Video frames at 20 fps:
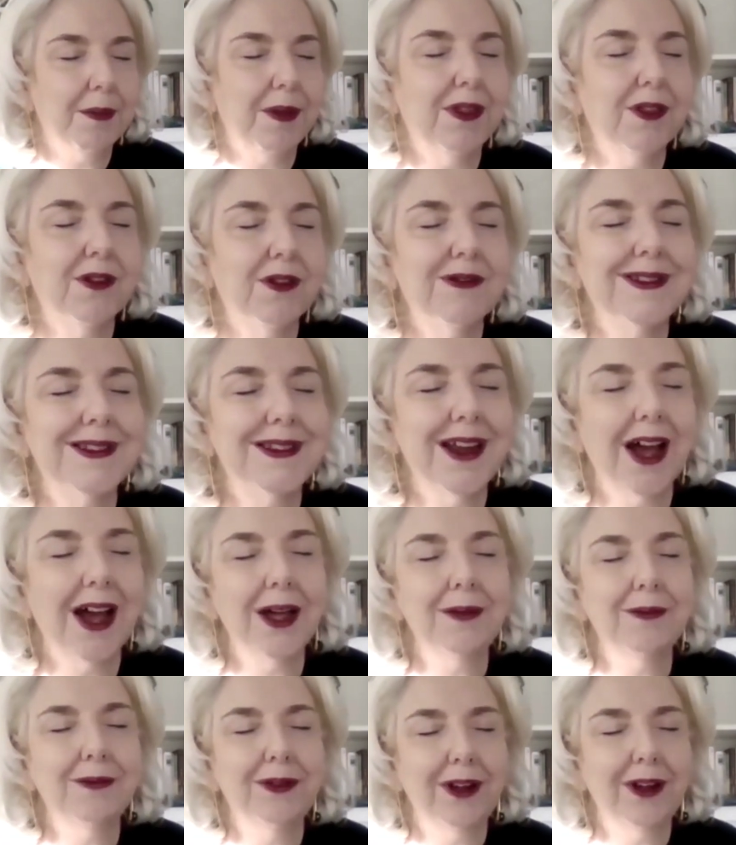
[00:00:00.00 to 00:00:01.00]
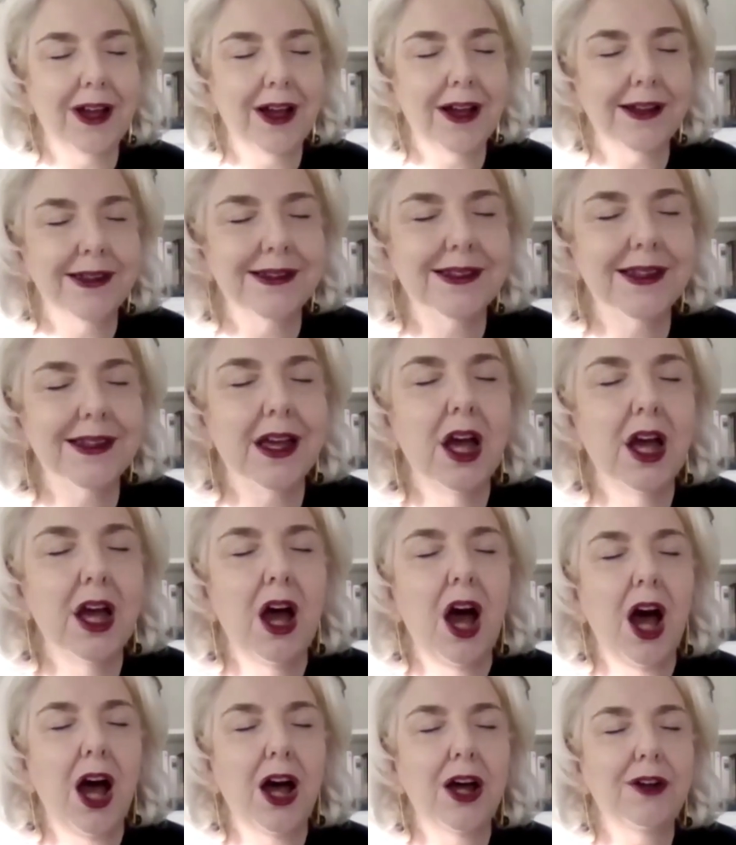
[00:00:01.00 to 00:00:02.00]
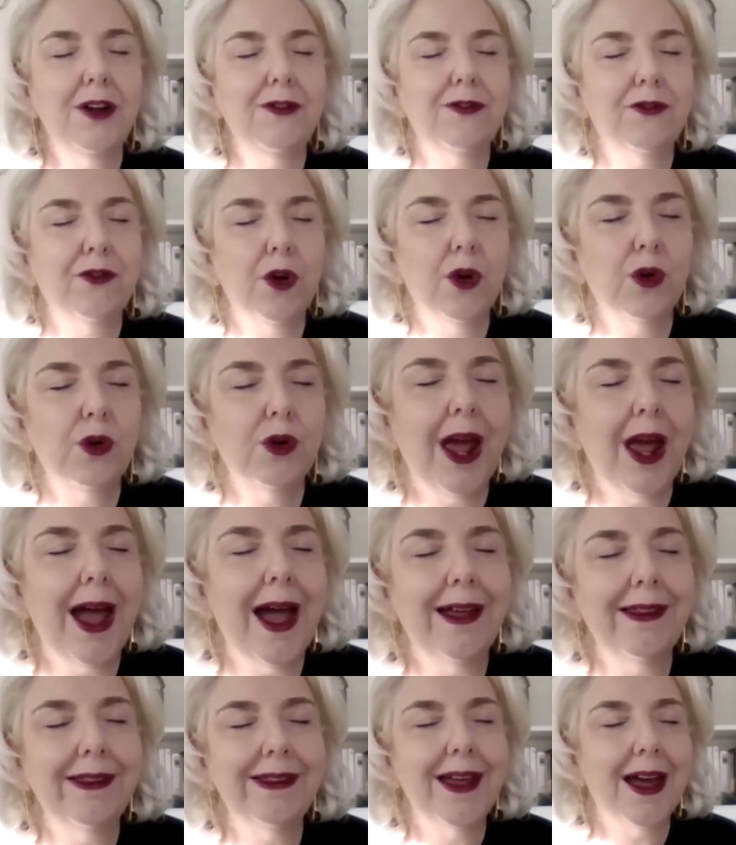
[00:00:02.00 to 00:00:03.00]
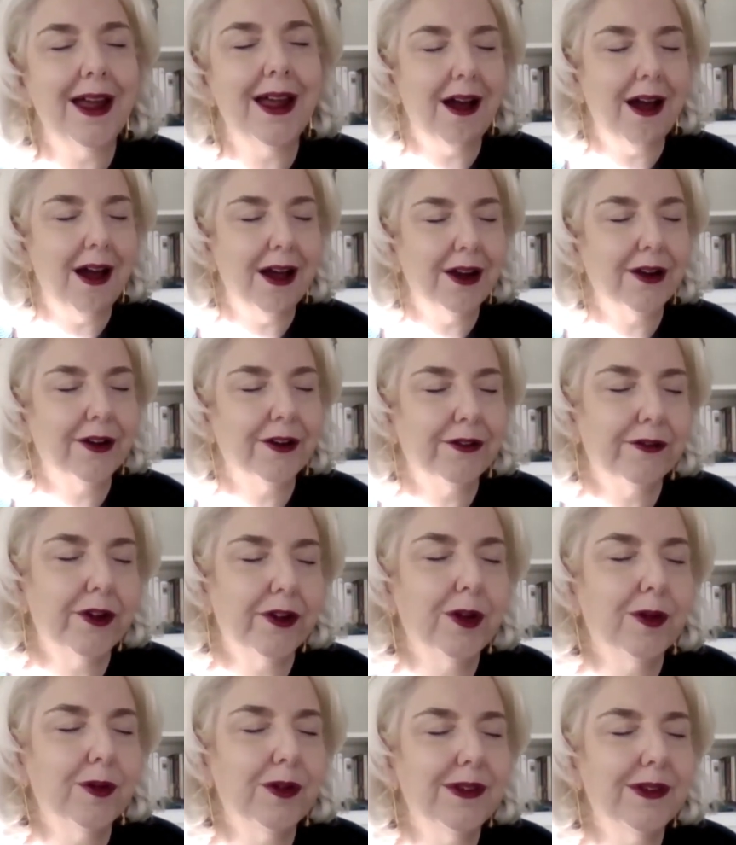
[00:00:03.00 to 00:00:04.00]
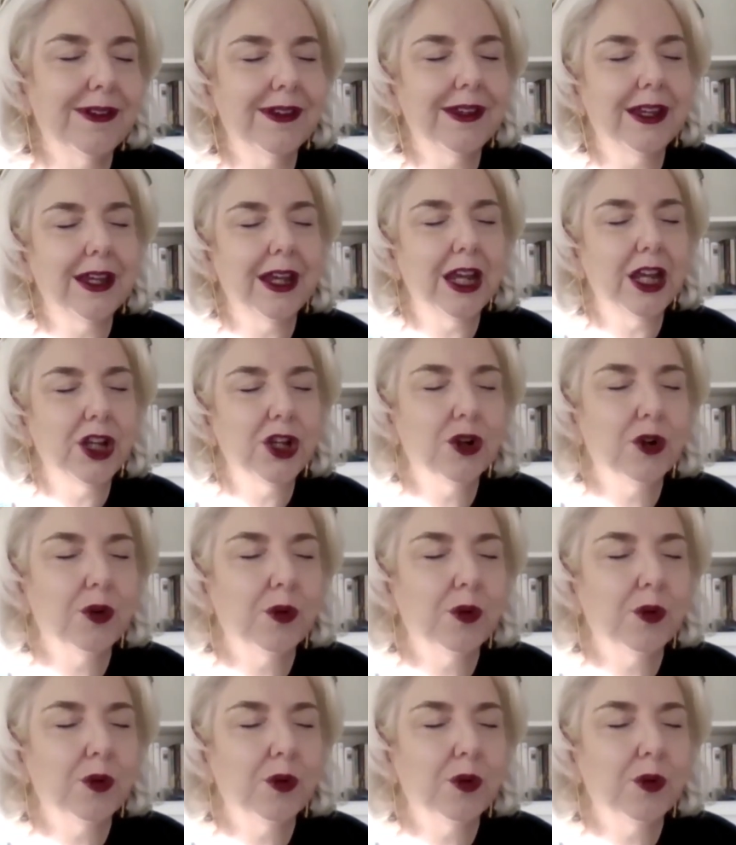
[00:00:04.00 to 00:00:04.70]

But those timelines uh, unfold at that higher frequency in